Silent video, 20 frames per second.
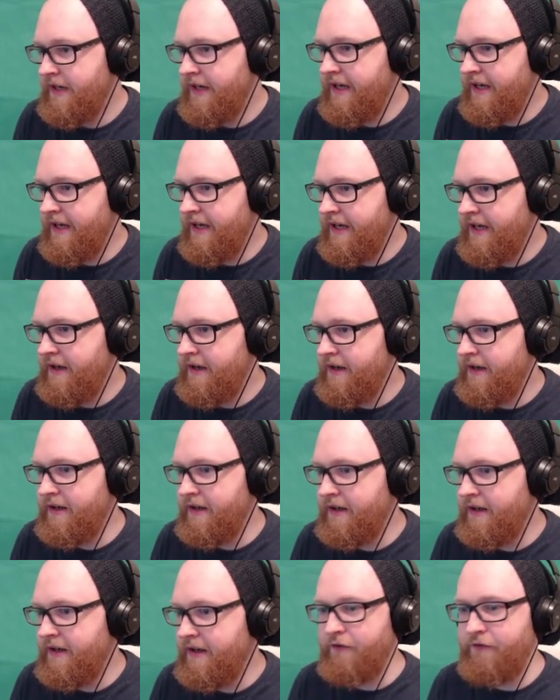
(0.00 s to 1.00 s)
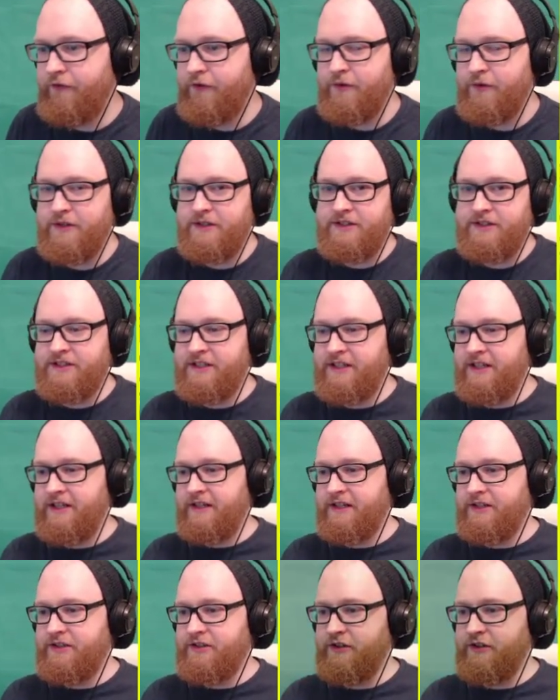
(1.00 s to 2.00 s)
Hey, look forward to
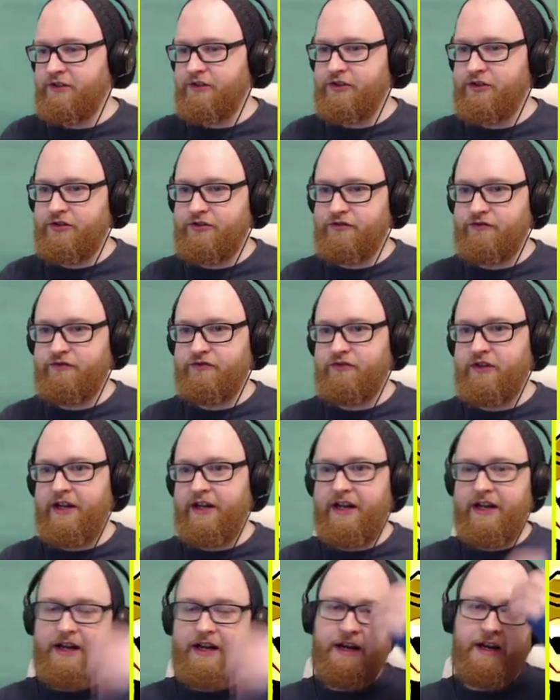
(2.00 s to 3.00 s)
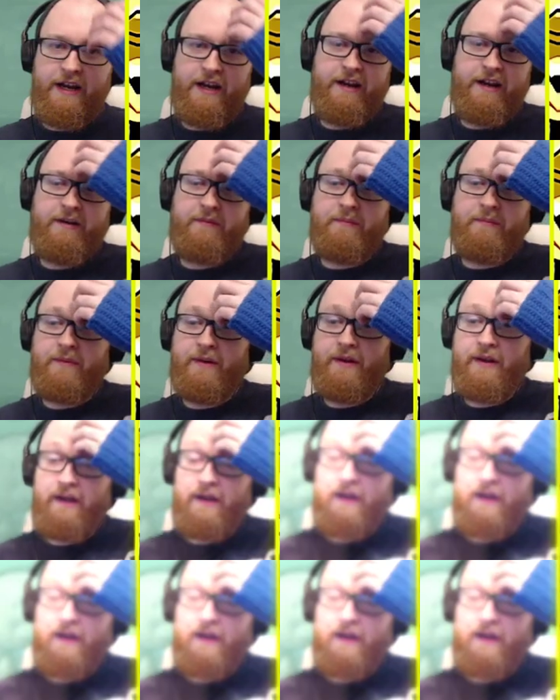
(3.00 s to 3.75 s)
seeing this on stream.